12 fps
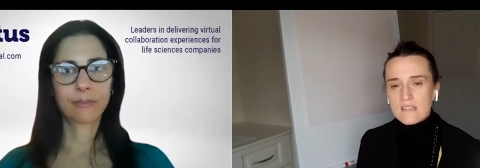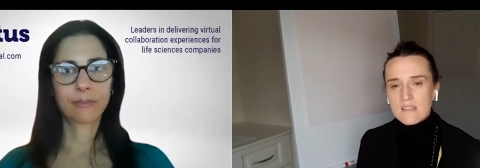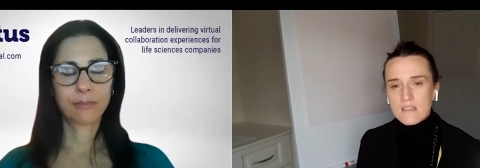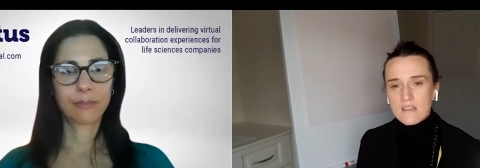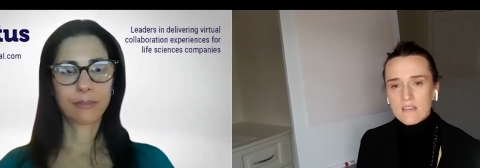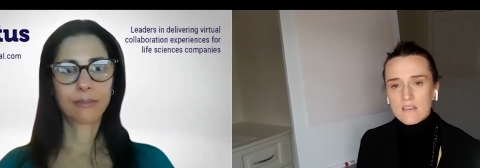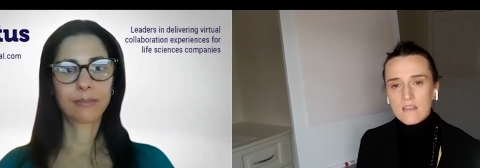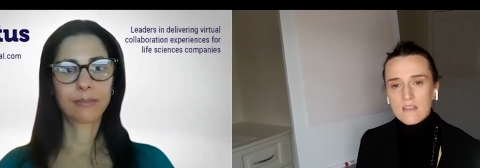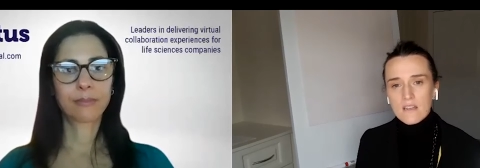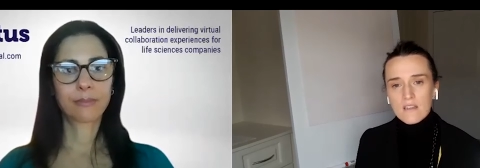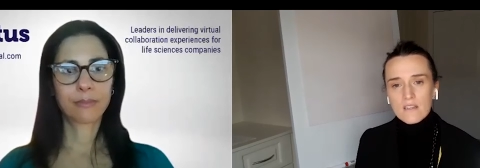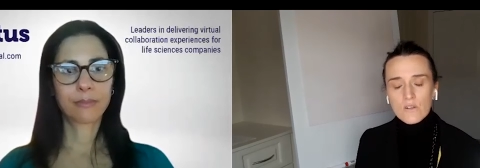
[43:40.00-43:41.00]
Speaker 1: against the,
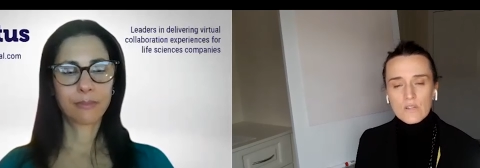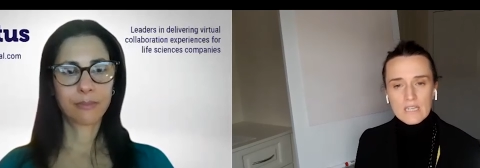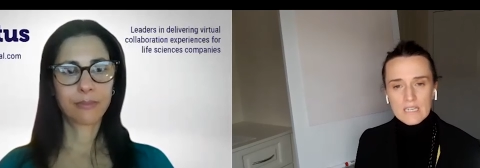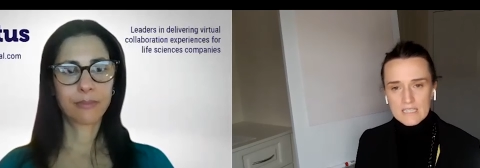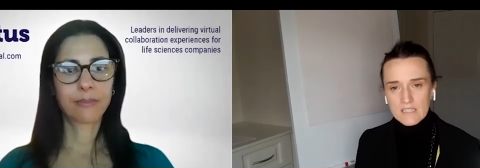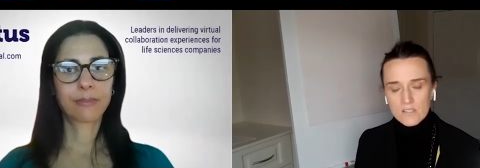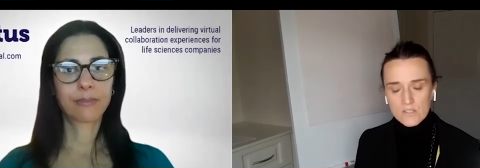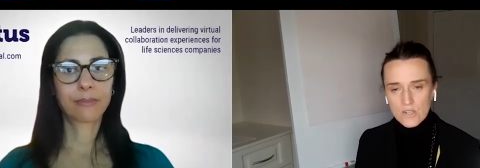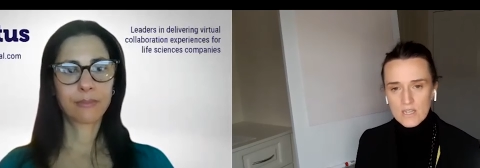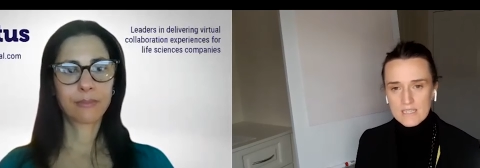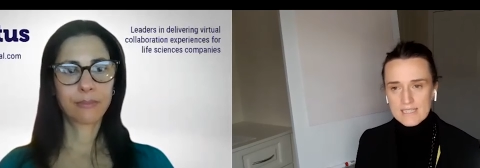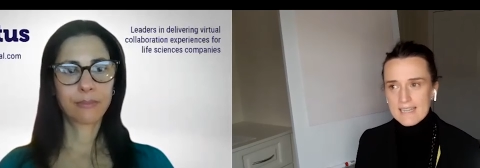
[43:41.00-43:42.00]
you know, the clinical
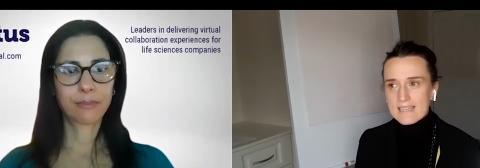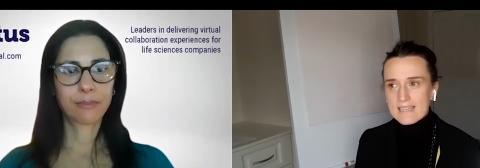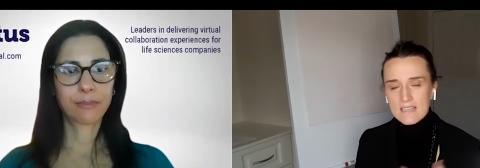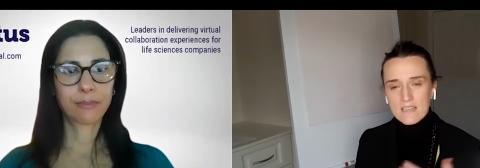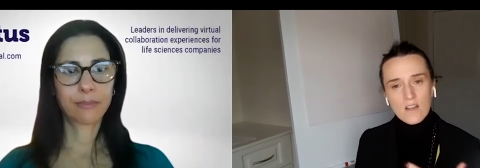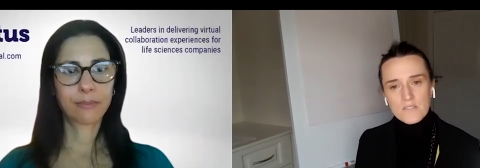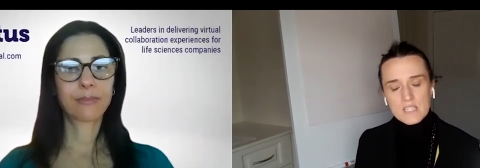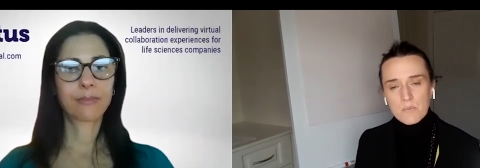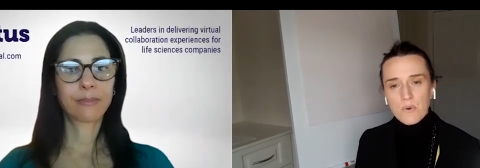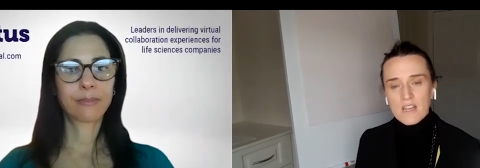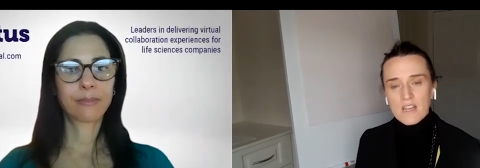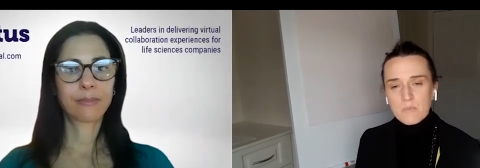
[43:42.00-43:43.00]
trial data and obviously
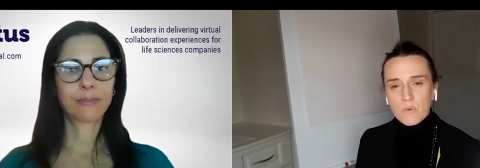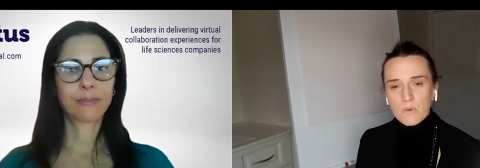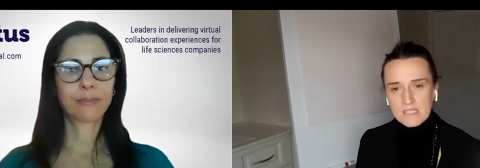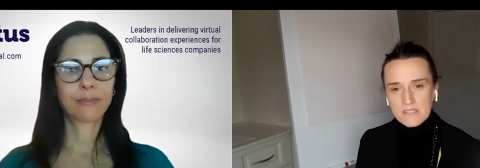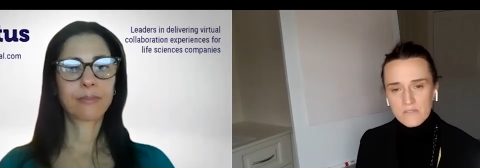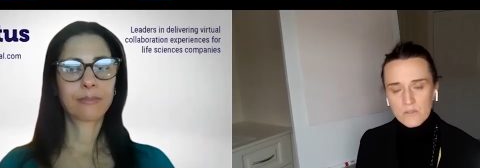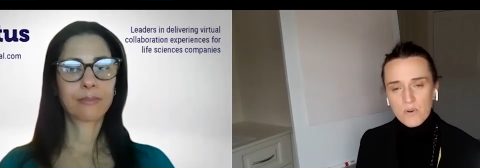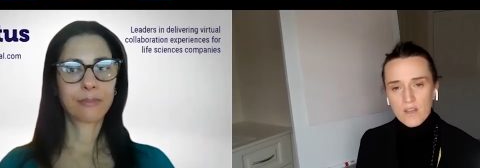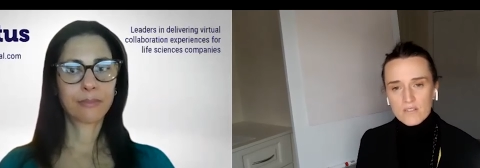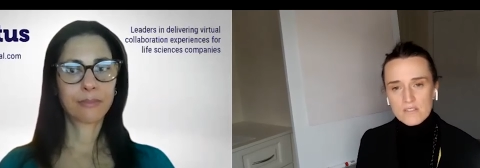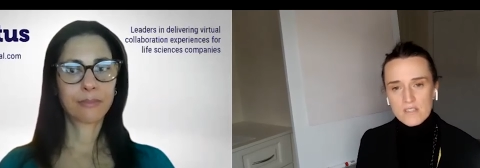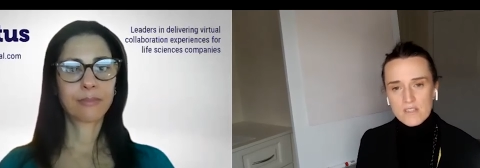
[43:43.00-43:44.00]
the price point of a
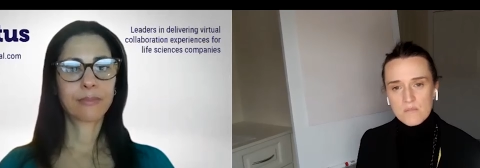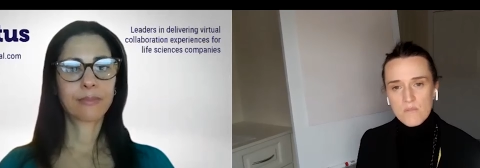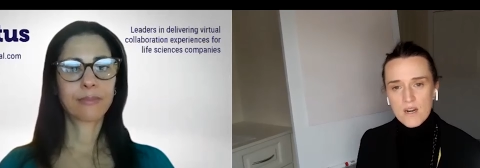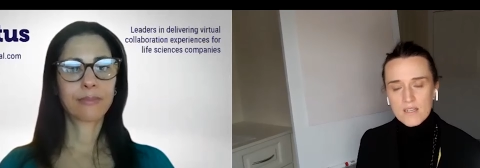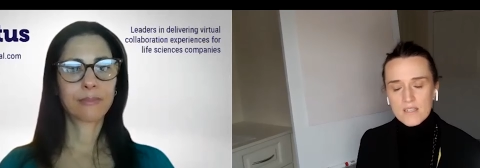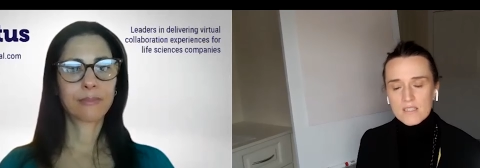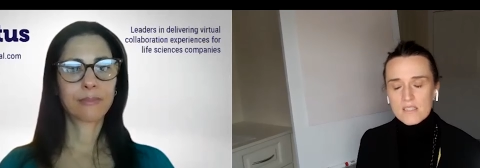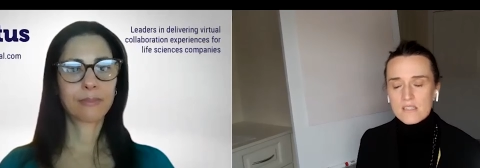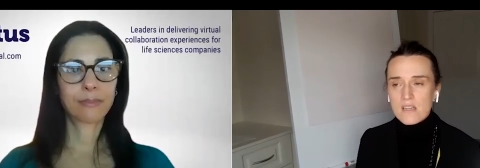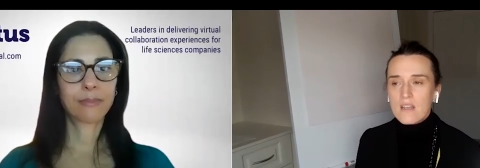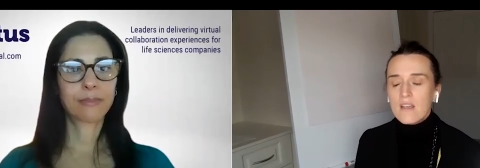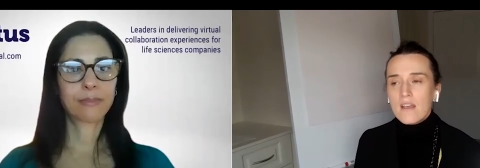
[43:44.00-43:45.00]
product in the market.
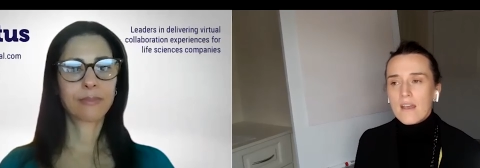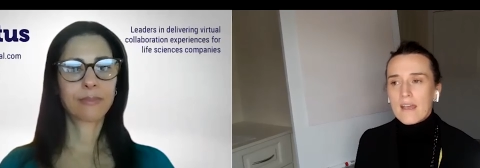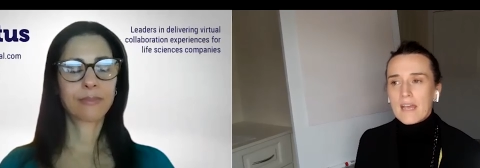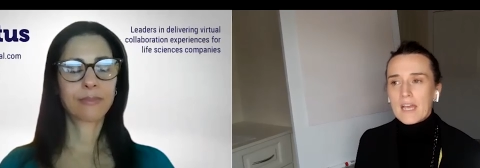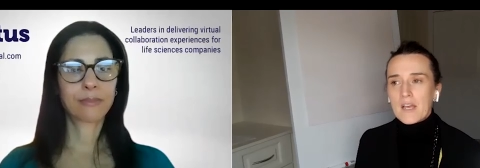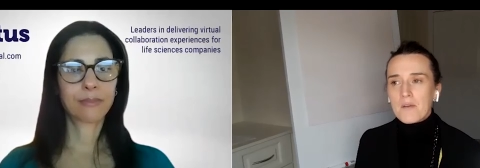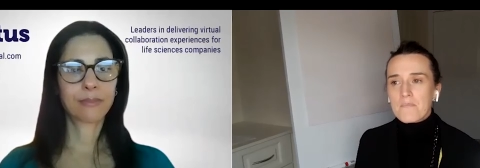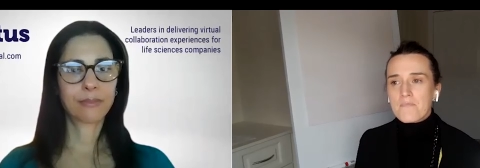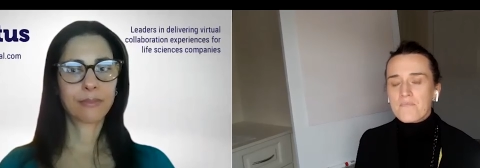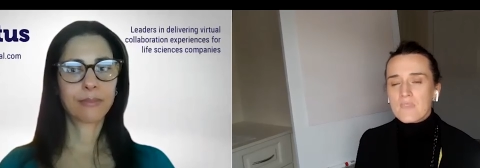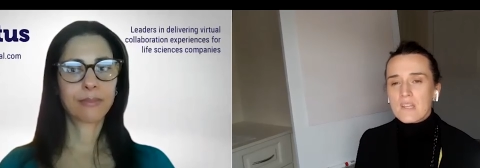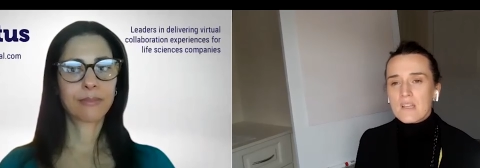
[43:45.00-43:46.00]

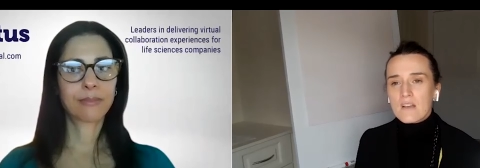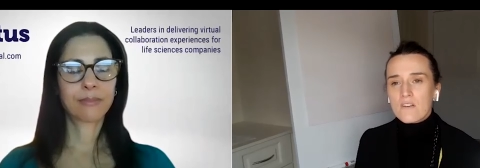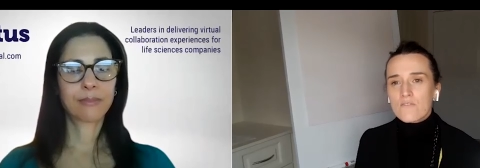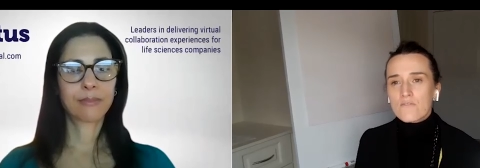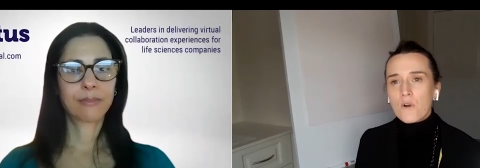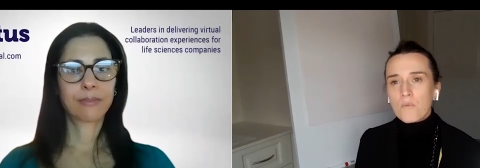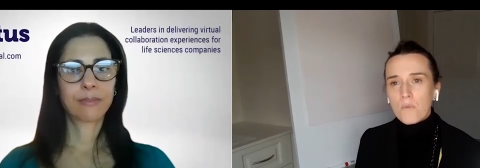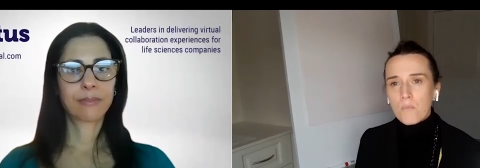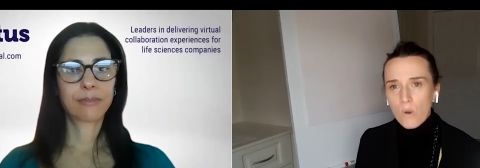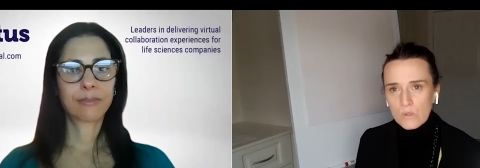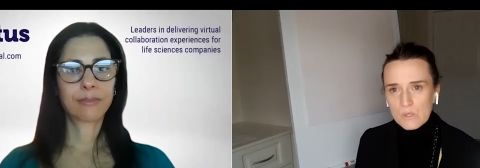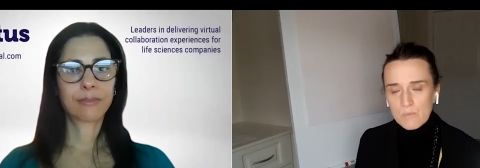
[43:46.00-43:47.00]
Um, for the
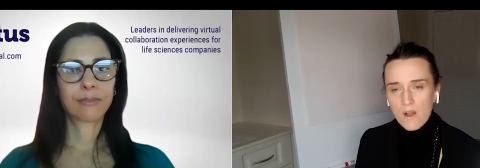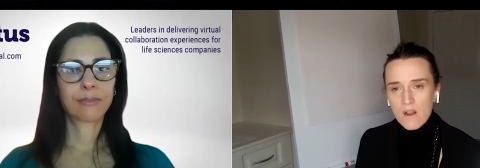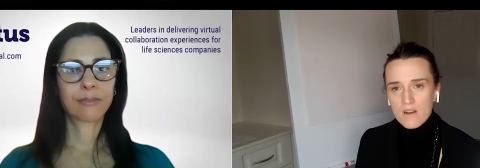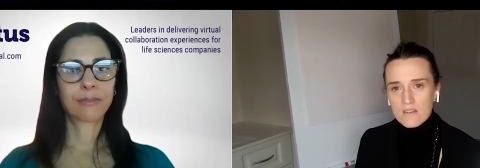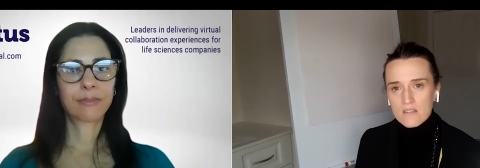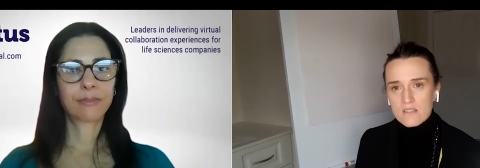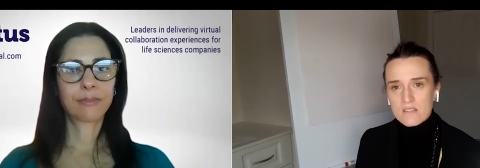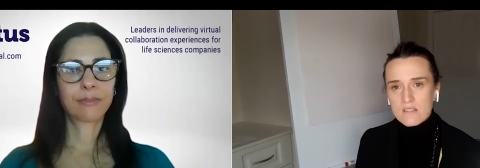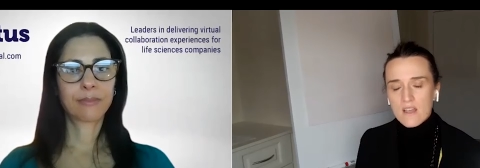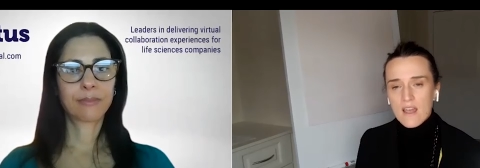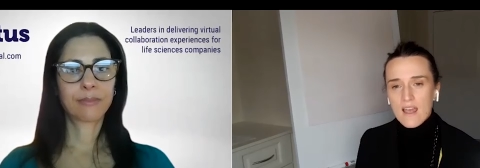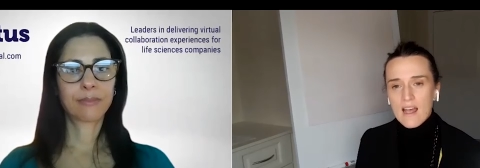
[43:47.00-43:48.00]
most part,
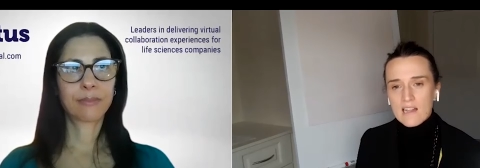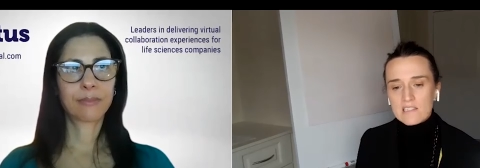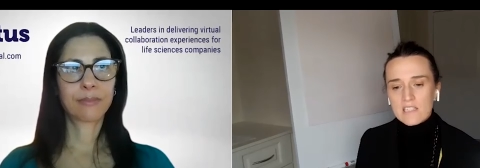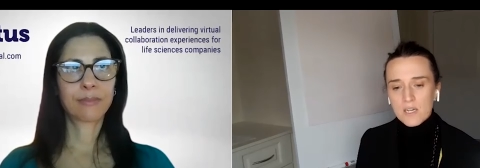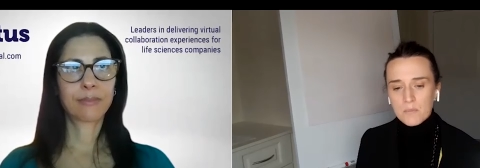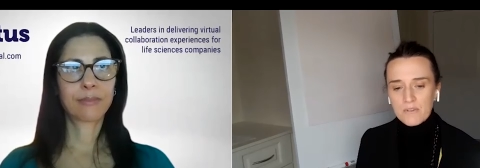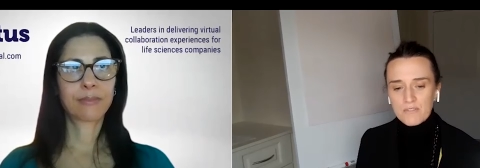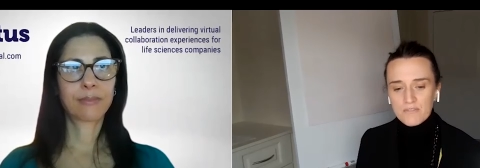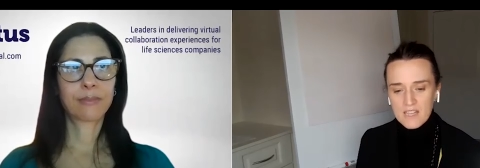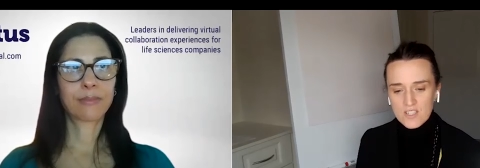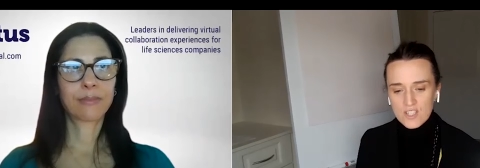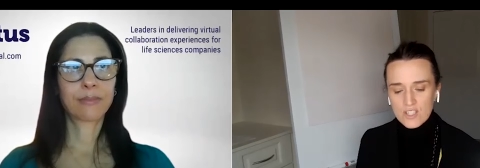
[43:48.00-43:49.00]
a healthcare
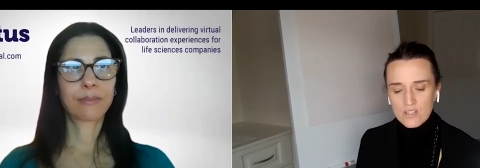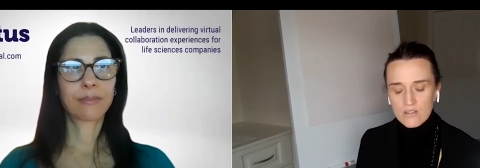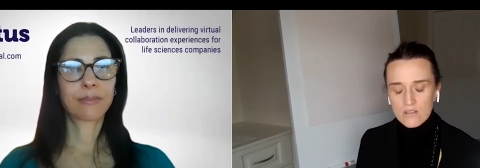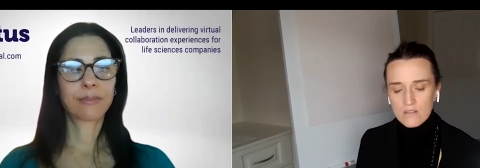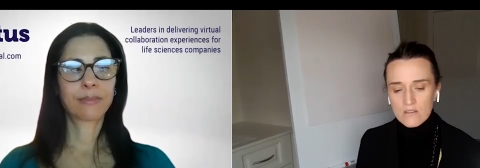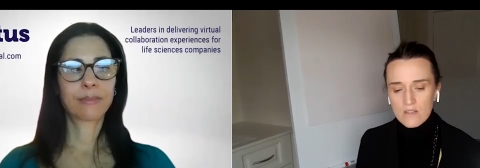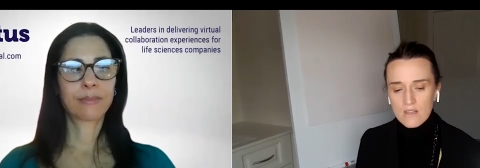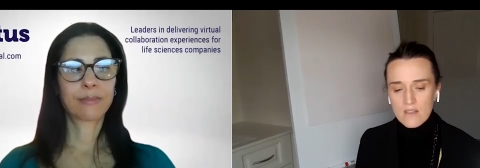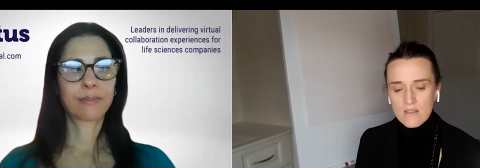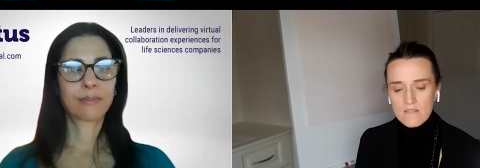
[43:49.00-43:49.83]
professional